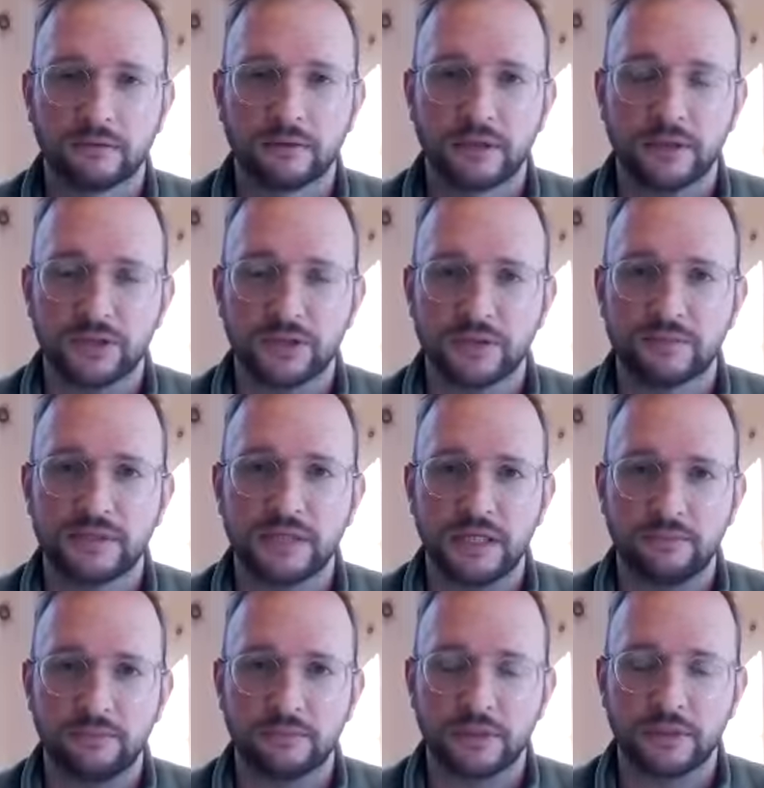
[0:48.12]
leadership
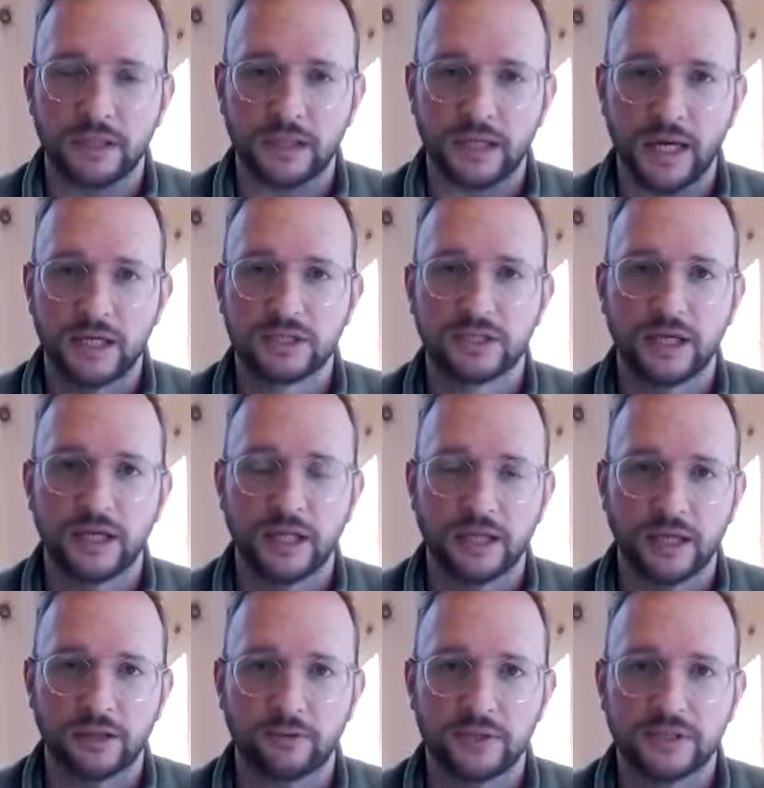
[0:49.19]
team engaged in the
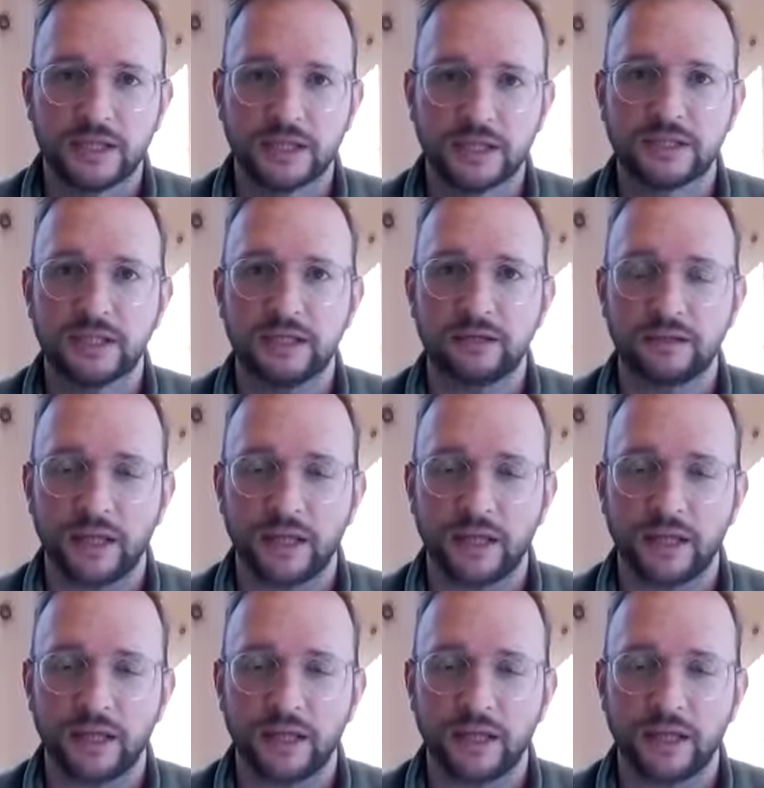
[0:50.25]
LEA 360.